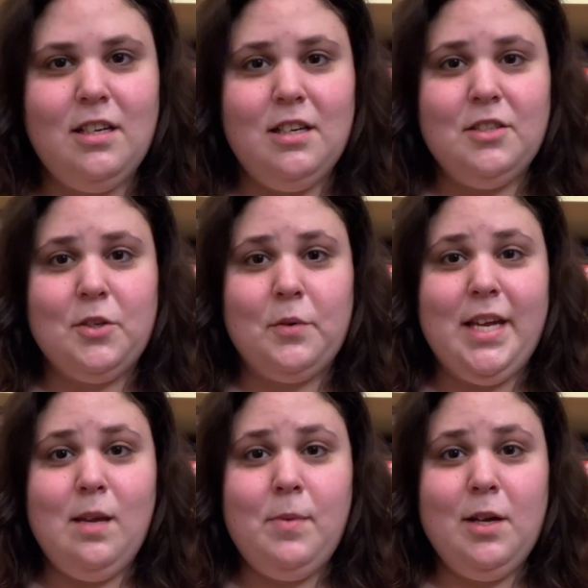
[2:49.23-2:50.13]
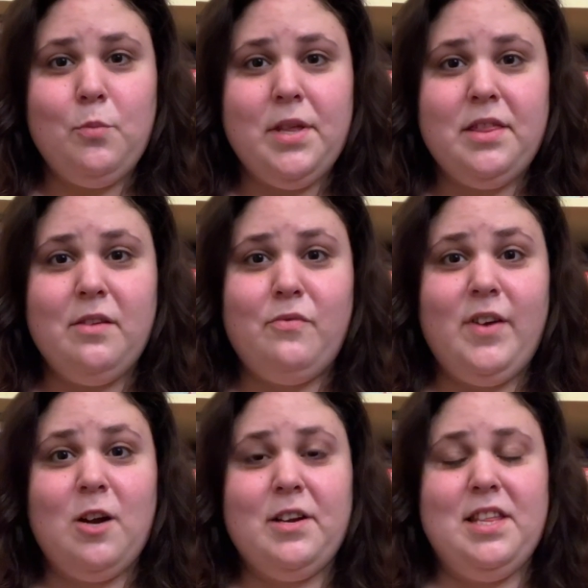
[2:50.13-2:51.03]
So keeping with the
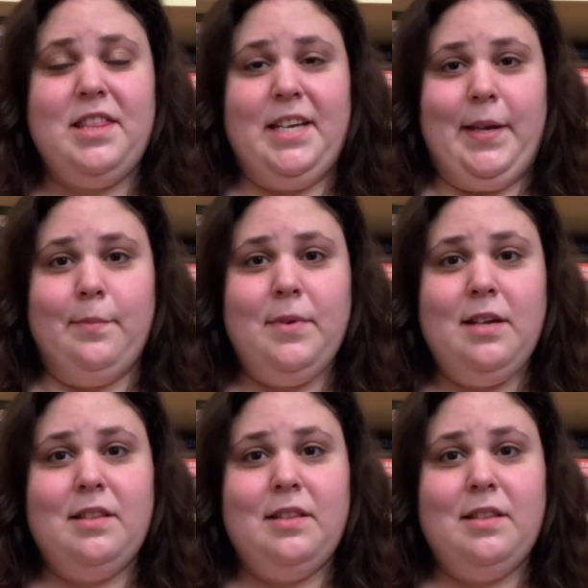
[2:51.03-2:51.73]
fairy theme,